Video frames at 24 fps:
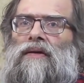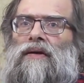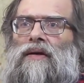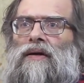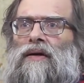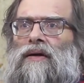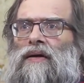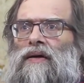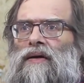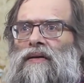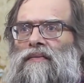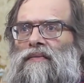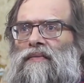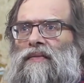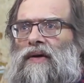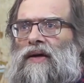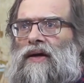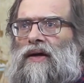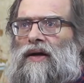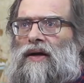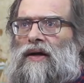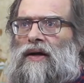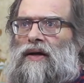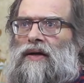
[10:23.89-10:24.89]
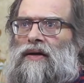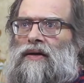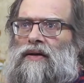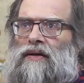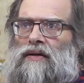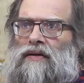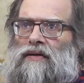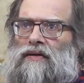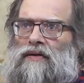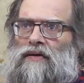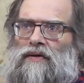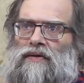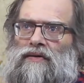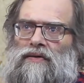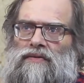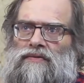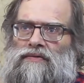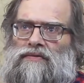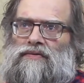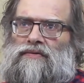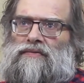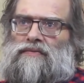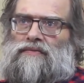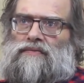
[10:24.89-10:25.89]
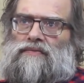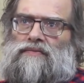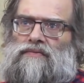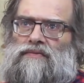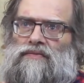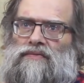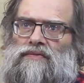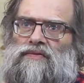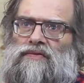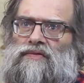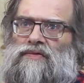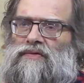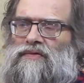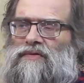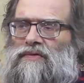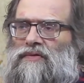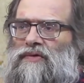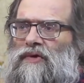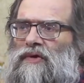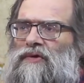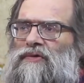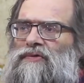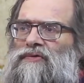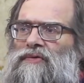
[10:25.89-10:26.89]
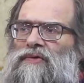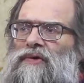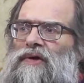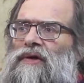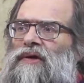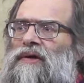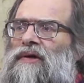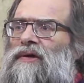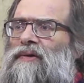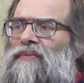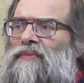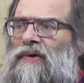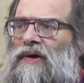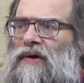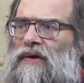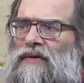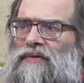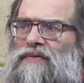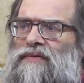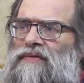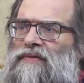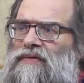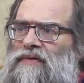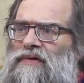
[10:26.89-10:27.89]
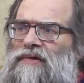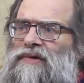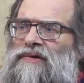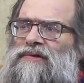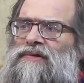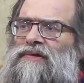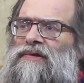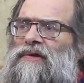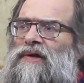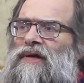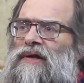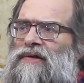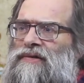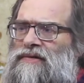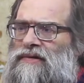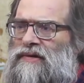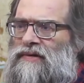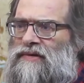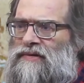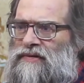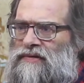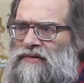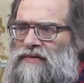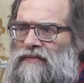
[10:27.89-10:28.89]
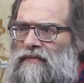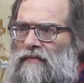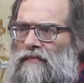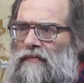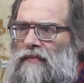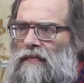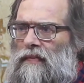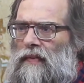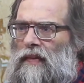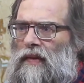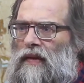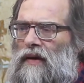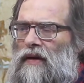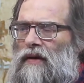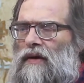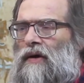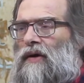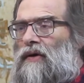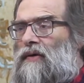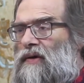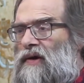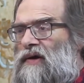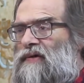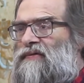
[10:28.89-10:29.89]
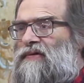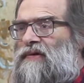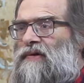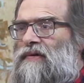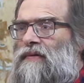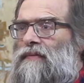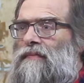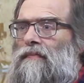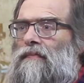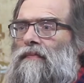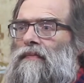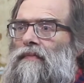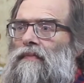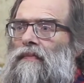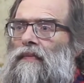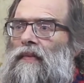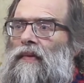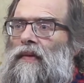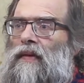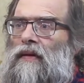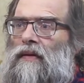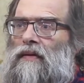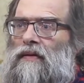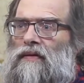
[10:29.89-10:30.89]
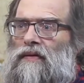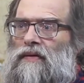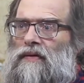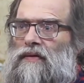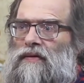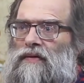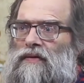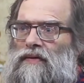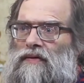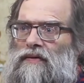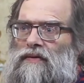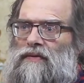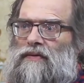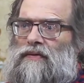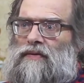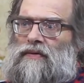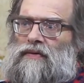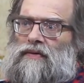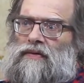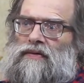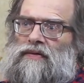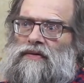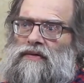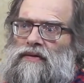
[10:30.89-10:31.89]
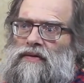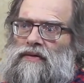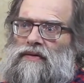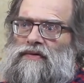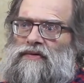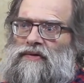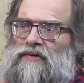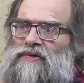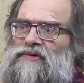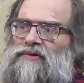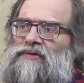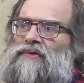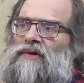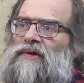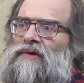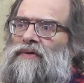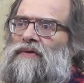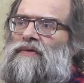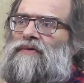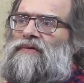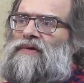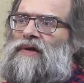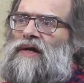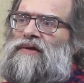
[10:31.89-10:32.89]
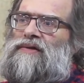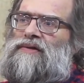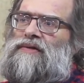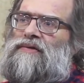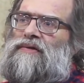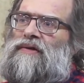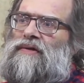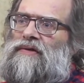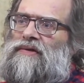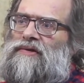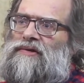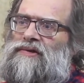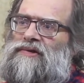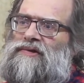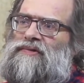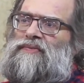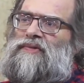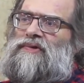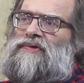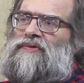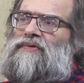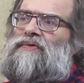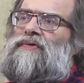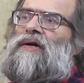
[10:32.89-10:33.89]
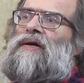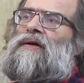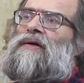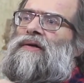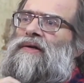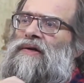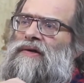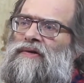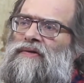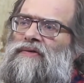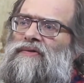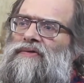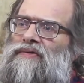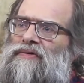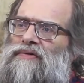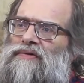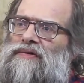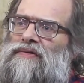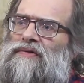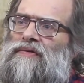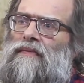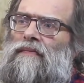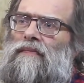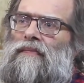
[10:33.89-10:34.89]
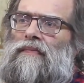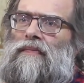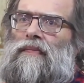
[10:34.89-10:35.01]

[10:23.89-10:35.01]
And, you know, don't worry about Christianization. However, you know, those who are not nationalists but who are Hindus,